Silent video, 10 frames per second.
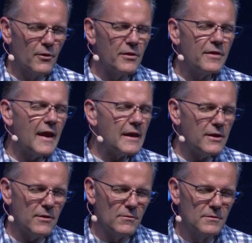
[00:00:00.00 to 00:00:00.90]
Lord,
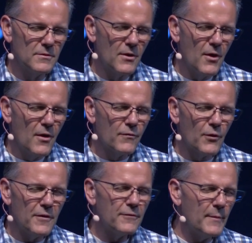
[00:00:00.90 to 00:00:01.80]
thank you
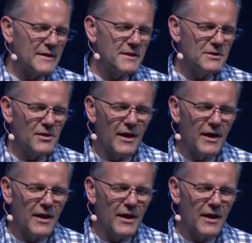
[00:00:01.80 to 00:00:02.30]
for this message.